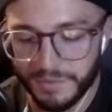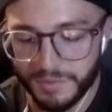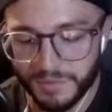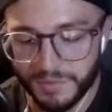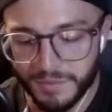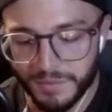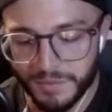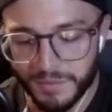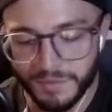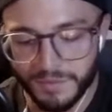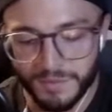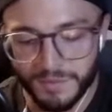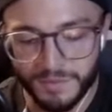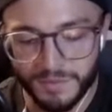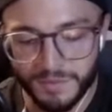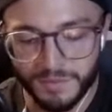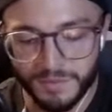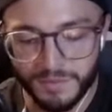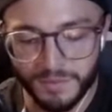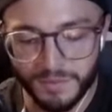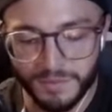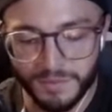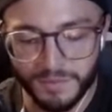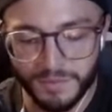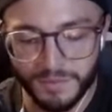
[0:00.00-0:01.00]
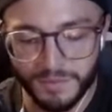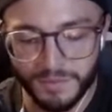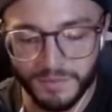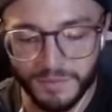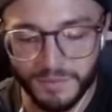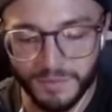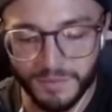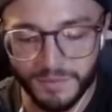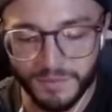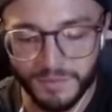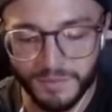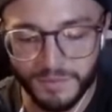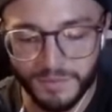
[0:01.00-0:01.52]

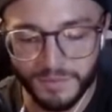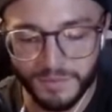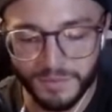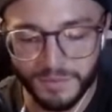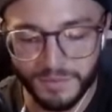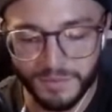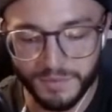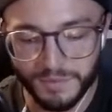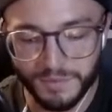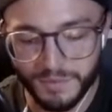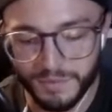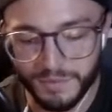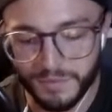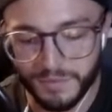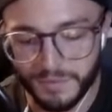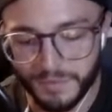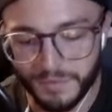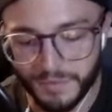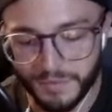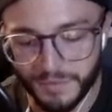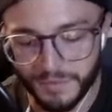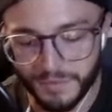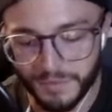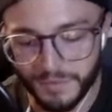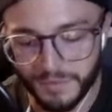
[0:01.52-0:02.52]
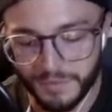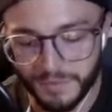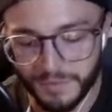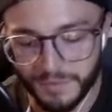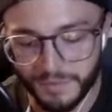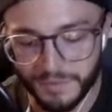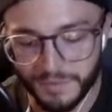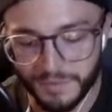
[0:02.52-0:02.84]
[no speech]